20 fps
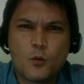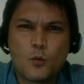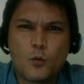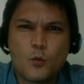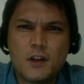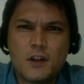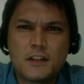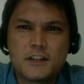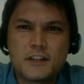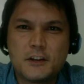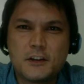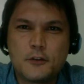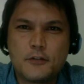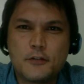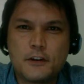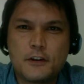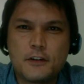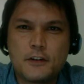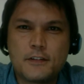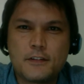Well,
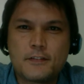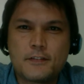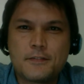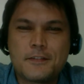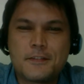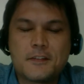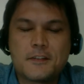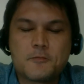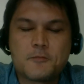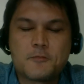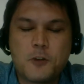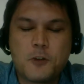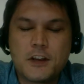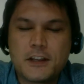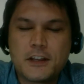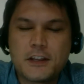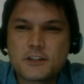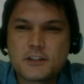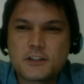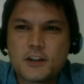
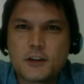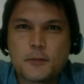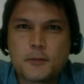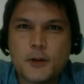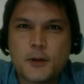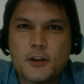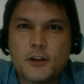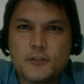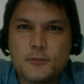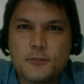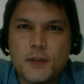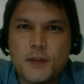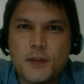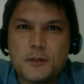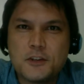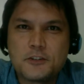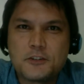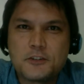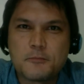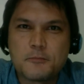what I can talk about is
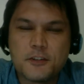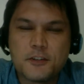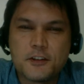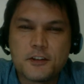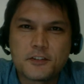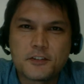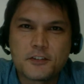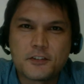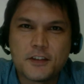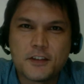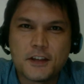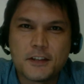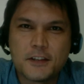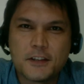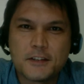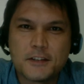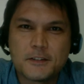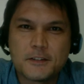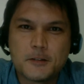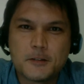maybe some things that